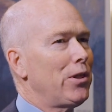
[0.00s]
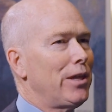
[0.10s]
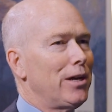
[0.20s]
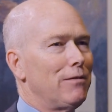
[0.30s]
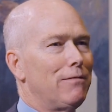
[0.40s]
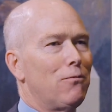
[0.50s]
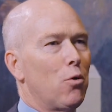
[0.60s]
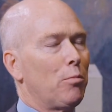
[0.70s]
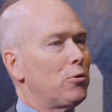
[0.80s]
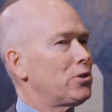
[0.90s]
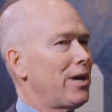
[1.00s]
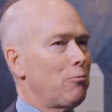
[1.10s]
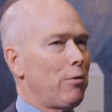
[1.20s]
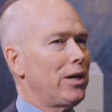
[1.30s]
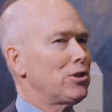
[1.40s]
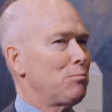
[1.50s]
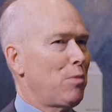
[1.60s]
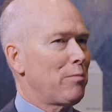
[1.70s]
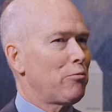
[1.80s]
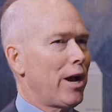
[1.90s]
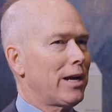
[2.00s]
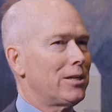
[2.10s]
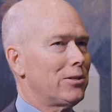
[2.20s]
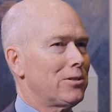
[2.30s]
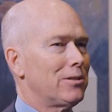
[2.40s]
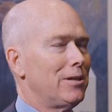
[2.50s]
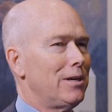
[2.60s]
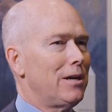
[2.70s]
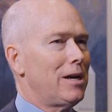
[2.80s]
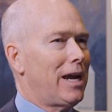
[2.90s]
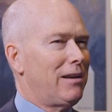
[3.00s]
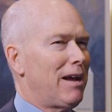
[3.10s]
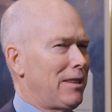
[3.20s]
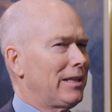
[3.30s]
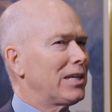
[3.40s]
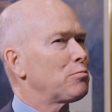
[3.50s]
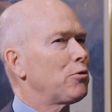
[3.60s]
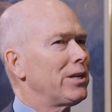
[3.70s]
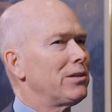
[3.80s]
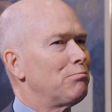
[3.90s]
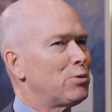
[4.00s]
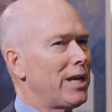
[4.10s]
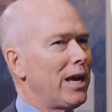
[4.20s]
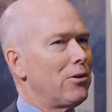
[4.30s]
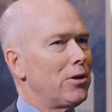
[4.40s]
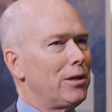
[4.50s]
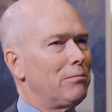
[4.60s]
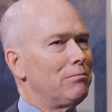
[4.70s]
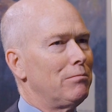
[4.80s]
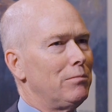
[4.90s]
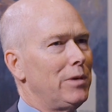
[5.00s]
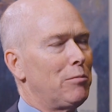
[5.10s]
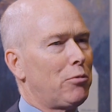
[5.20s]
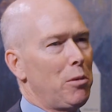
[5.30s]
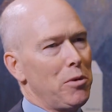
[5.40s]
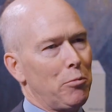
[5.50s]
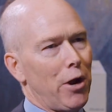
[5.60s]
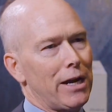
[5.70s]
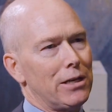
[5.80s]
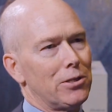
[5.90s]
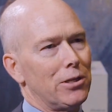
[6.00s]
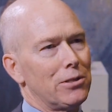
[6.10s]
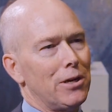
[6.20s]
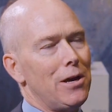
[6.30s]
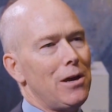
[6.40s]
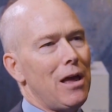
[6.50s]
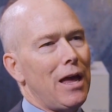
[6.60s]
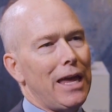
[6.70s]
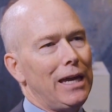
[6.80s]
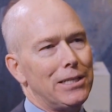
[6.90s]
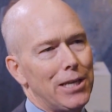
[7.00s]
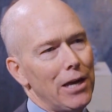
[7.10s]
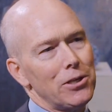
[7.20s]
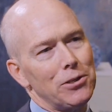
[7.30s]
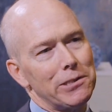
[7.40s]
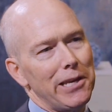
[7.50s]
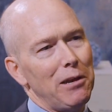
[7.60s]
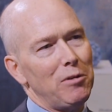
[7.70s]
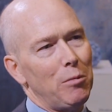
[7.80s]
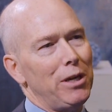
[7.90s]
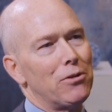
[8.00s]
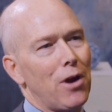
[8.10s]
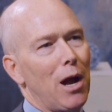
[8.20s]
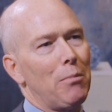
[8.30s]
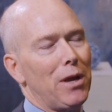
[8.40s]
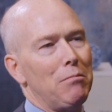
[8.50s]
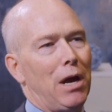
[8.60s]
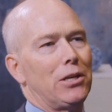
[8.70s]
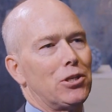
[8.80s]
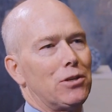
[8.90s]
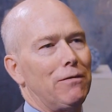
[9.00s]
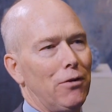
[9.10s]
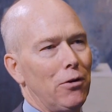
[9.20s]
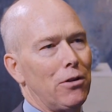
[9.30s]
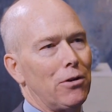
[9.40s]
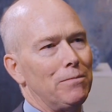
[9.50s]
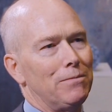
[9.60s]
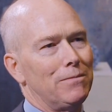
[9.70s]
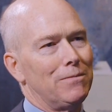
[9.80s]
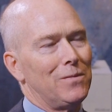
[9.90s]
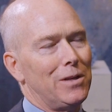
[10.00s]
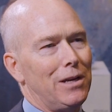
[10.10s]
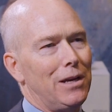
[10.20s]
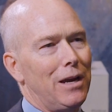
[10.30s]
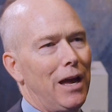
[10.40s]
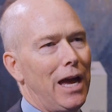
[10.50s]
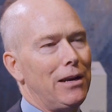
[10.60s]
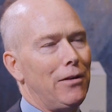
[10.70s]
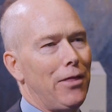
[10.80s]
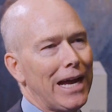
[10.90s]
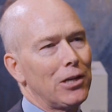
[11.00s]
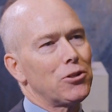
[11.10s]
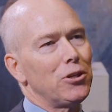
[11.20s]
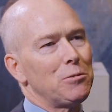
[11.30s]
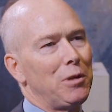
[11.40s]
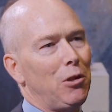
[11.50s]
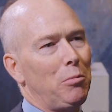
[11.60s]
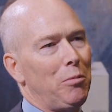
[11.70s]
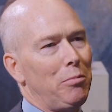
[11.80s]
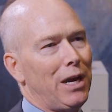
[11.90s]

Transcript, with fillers: in the four percent range in my practice, and I think that's pretty standard in, in premium practices. It doesn't seem to be dropping much further. And that concerns me a little bit